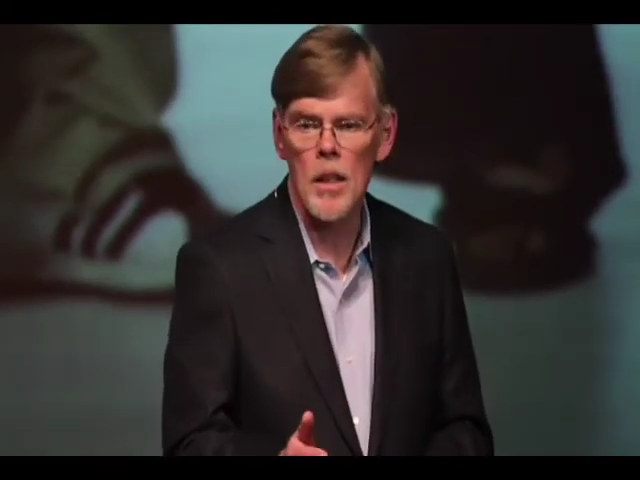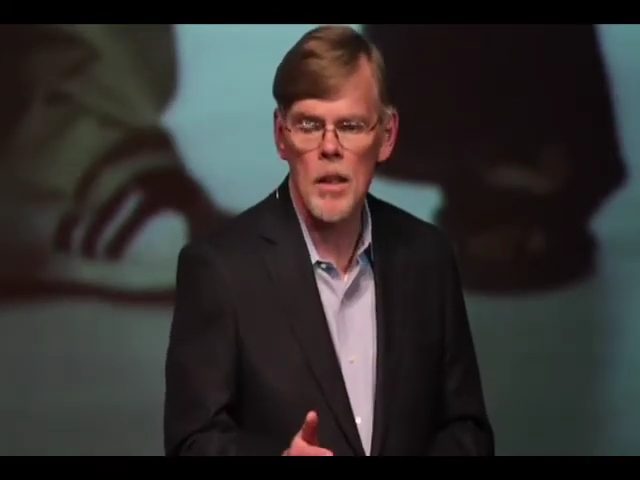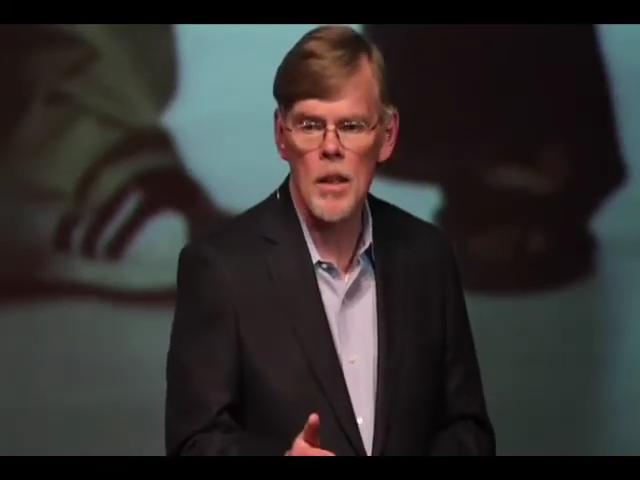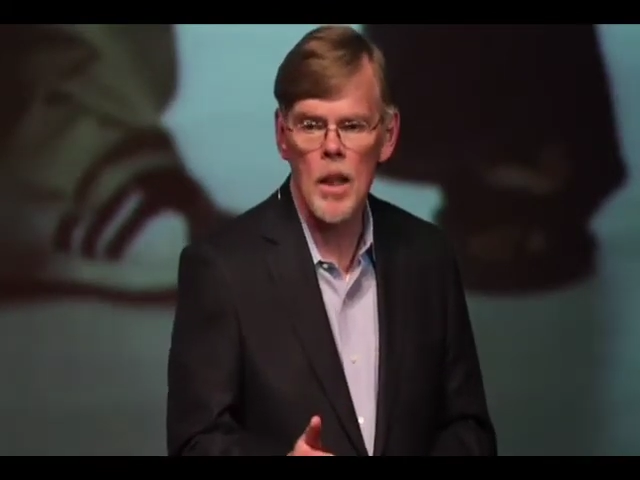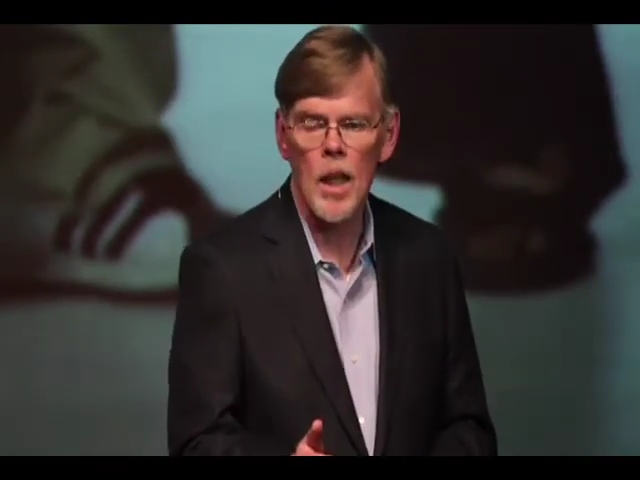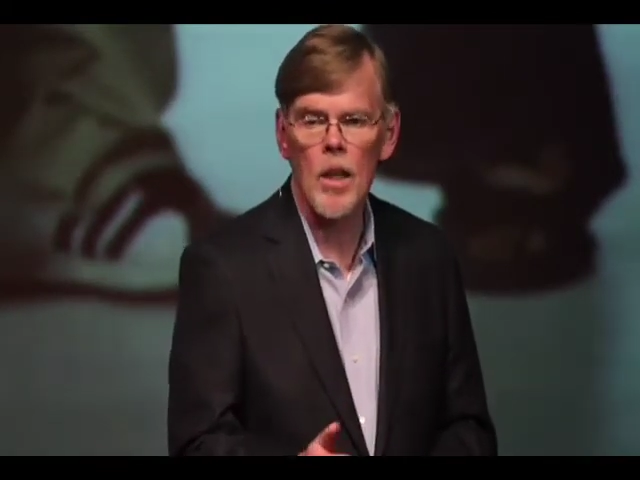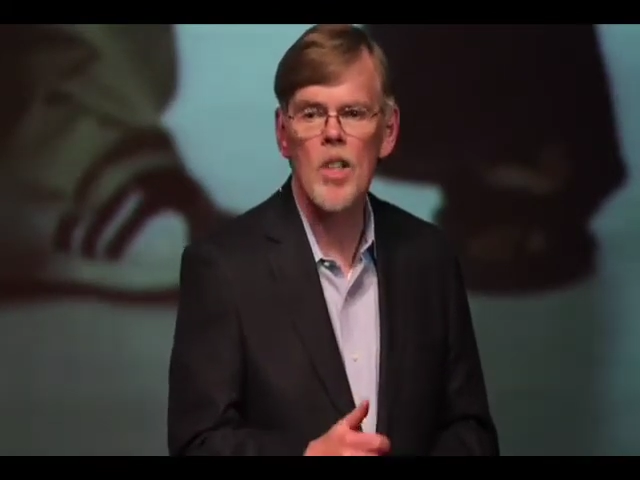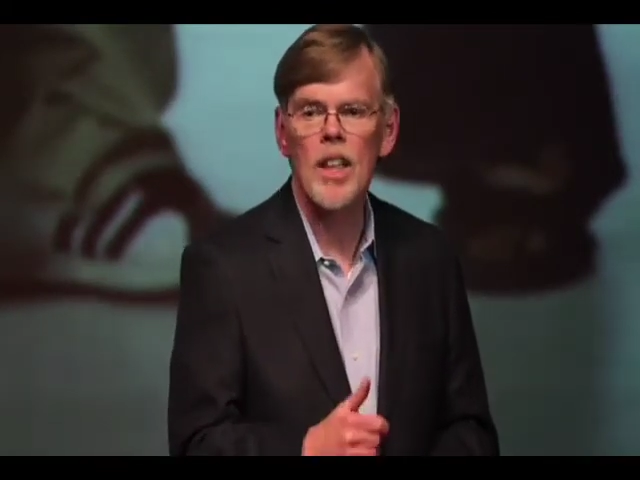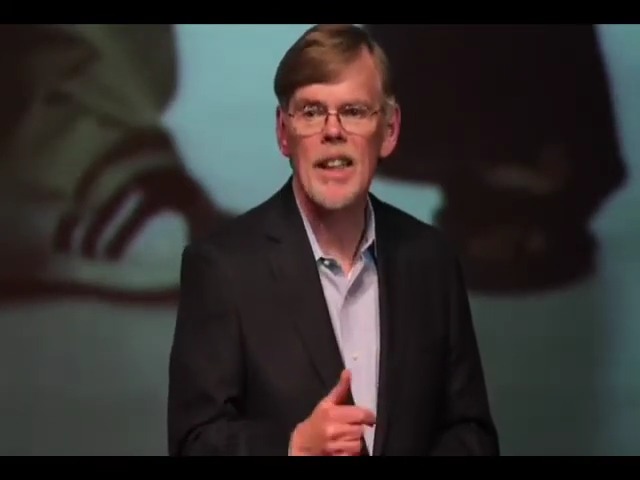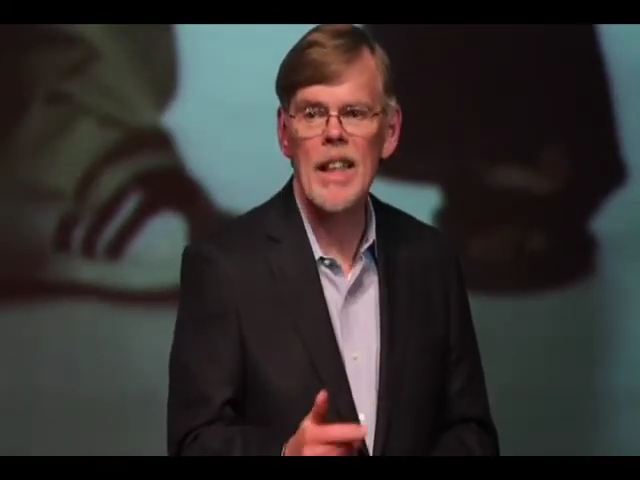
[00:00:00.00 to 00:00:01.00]
write.
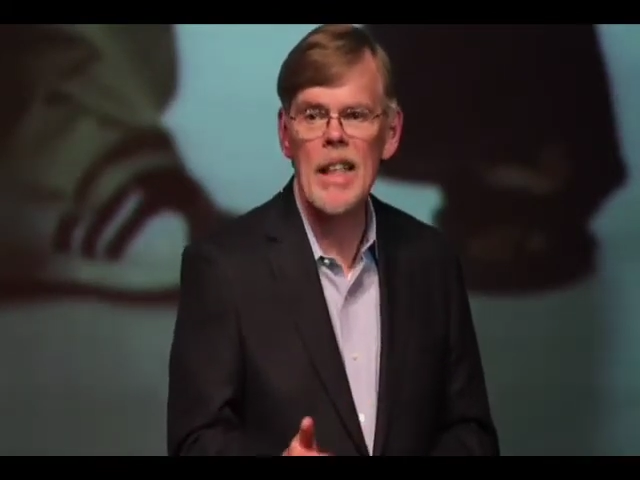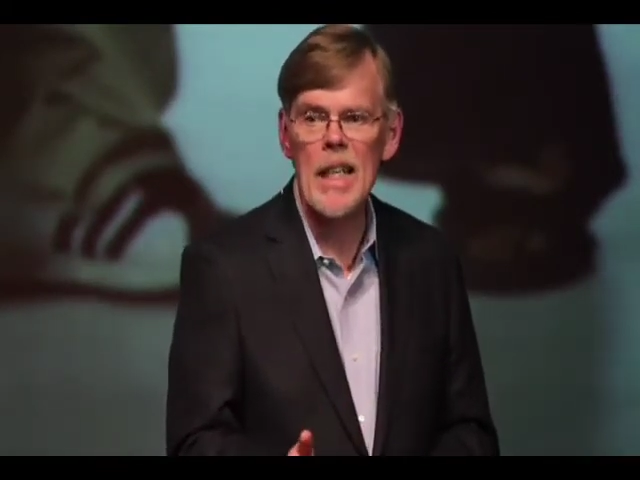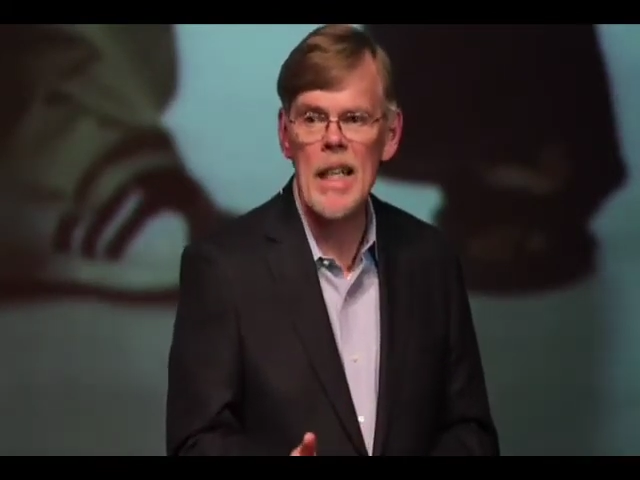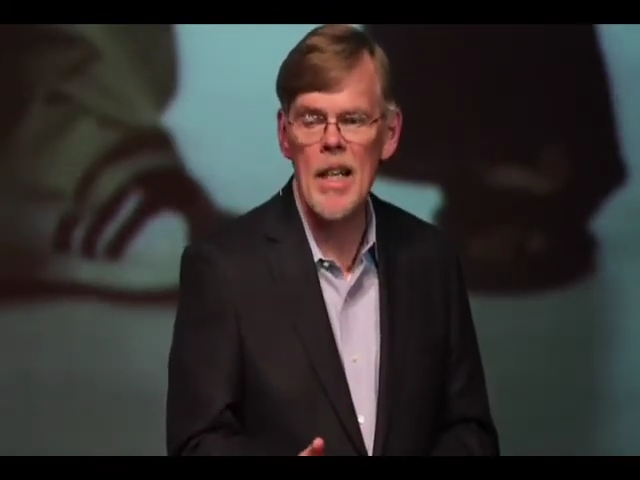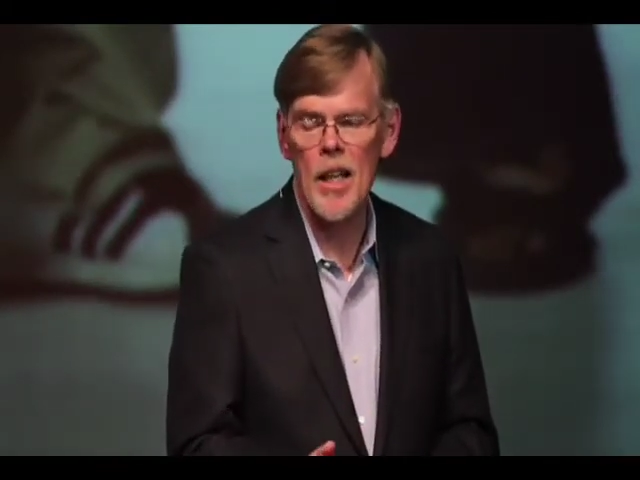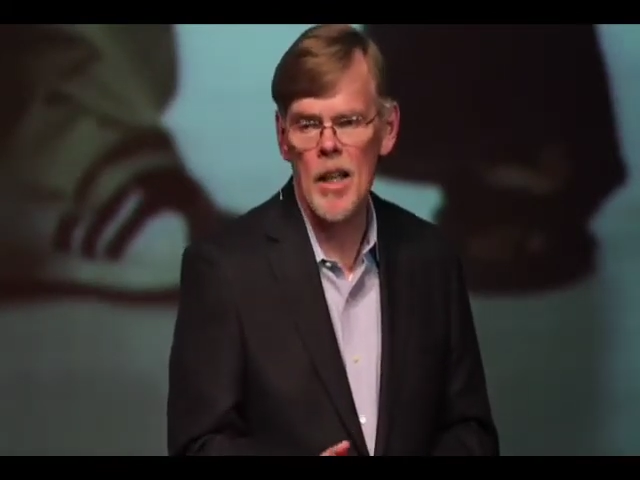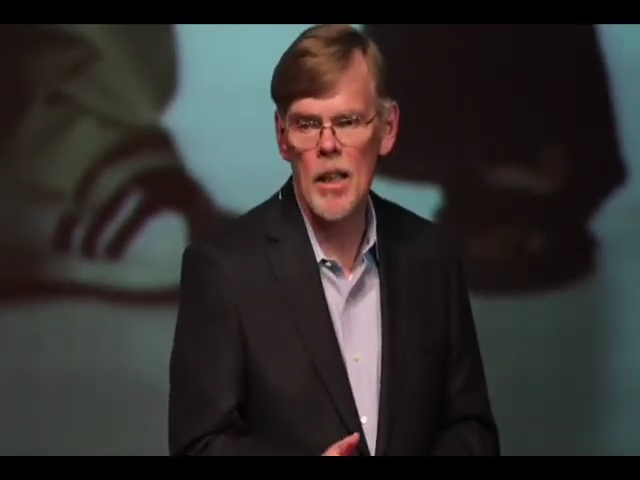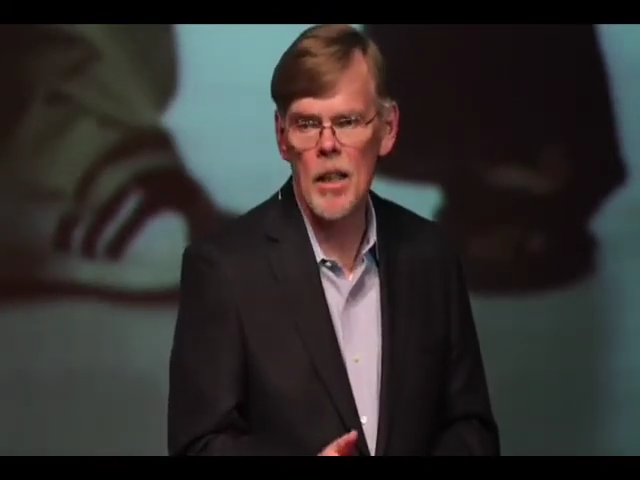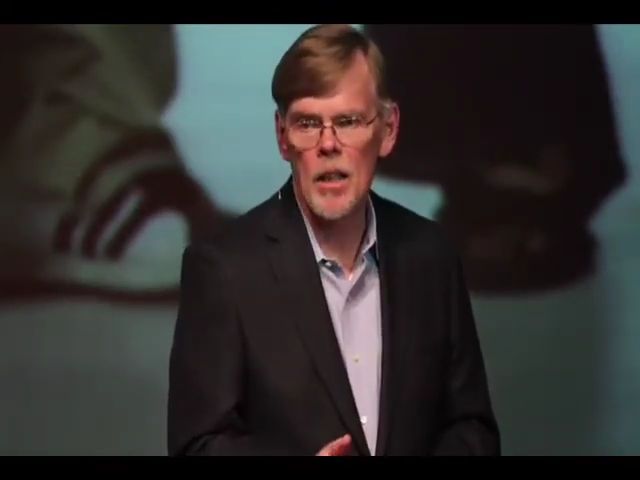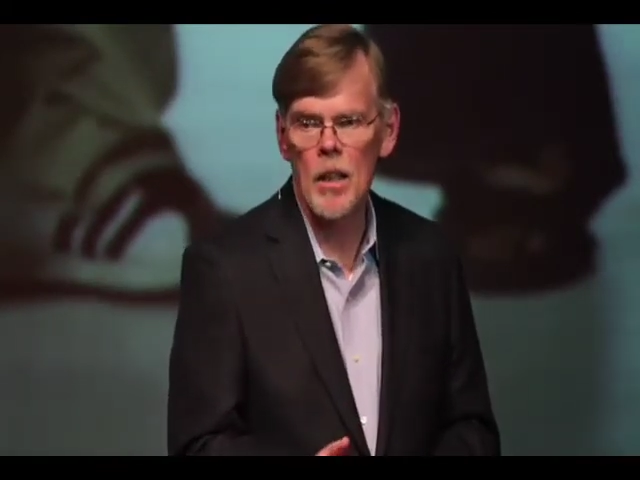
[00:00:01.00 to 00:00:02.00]
I love to
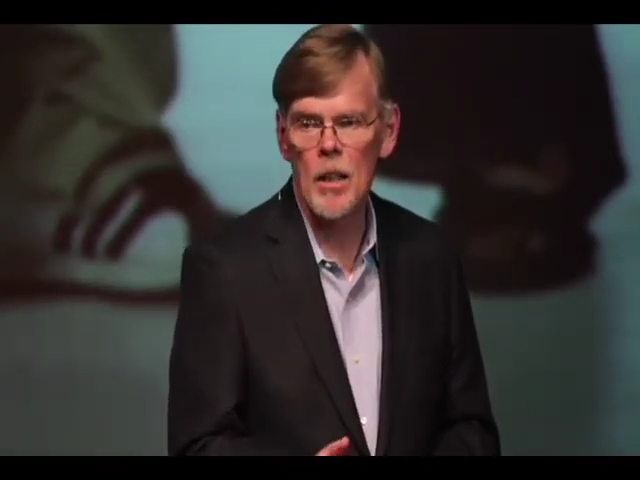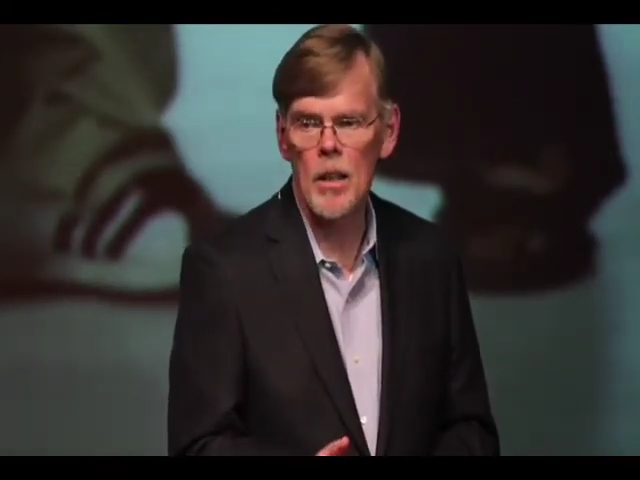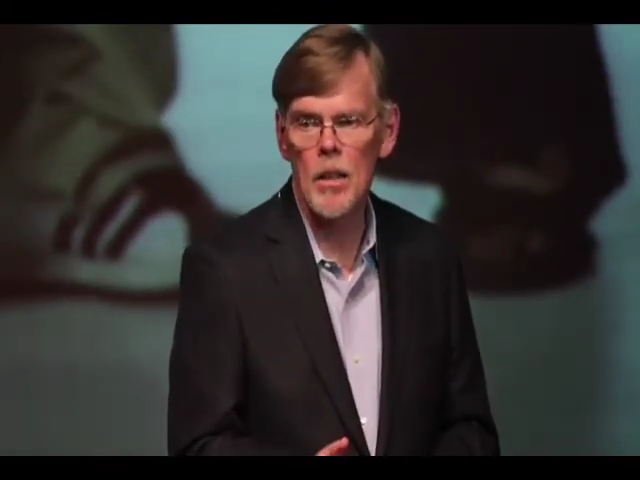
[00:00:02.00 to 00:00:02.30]
lead.